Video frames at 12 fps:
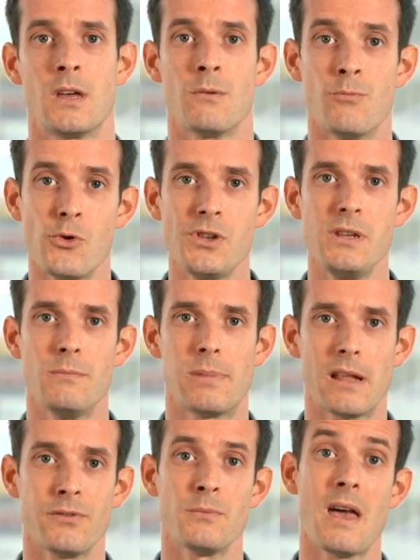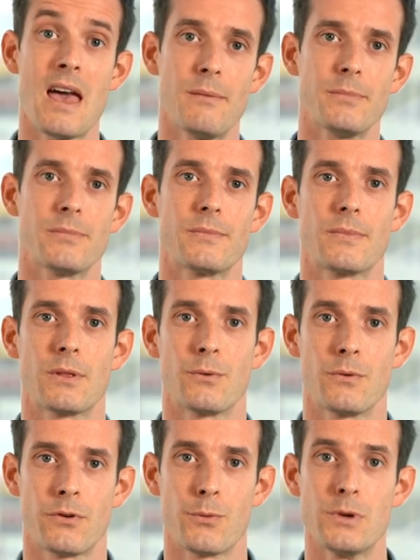multi-platform app,
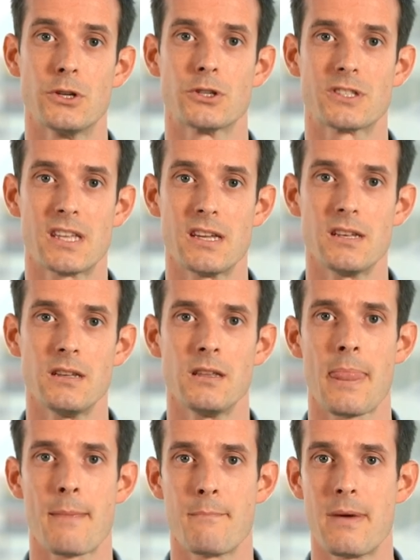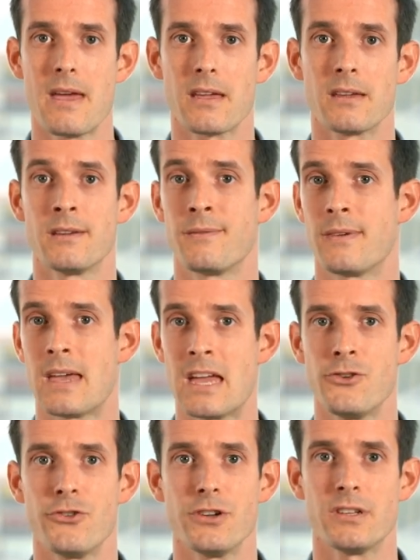for Windows ten, Mac,
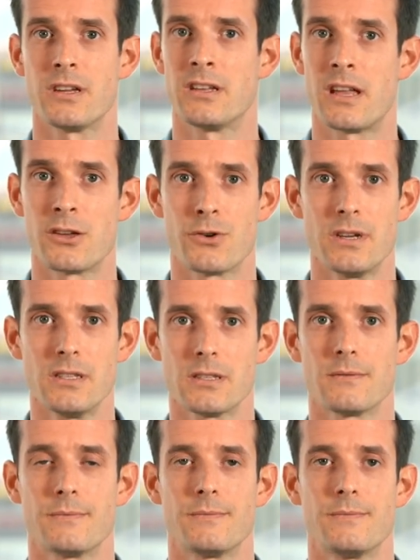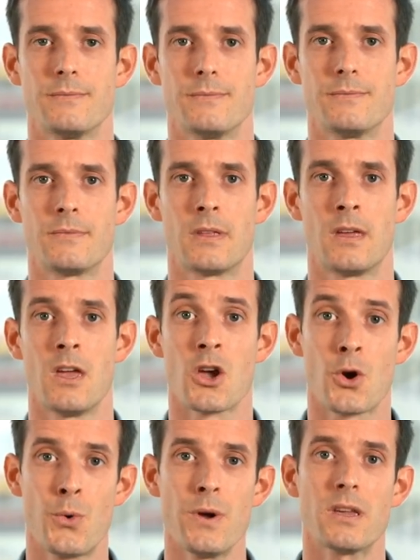Android and iOS,
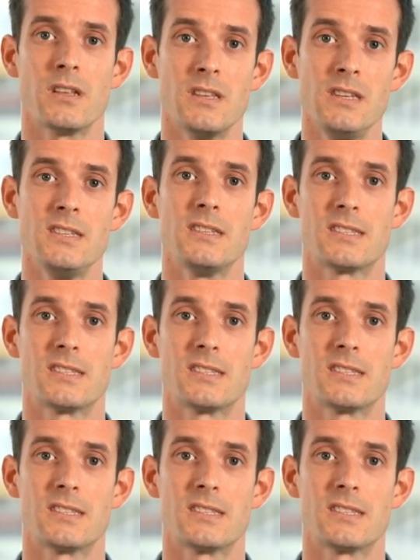quick and easy